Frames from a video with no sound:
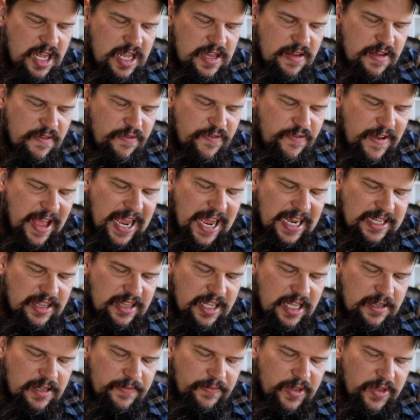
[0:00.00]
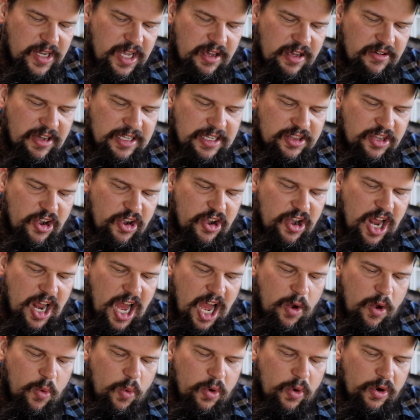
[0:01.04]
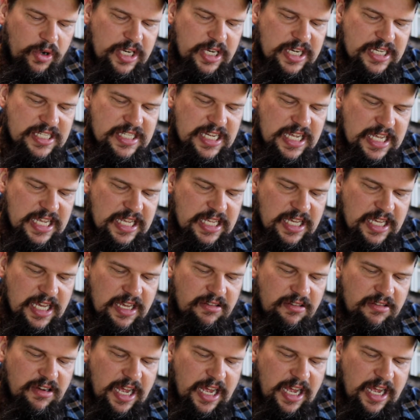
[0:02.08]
in the fact that, they're not wanting to get,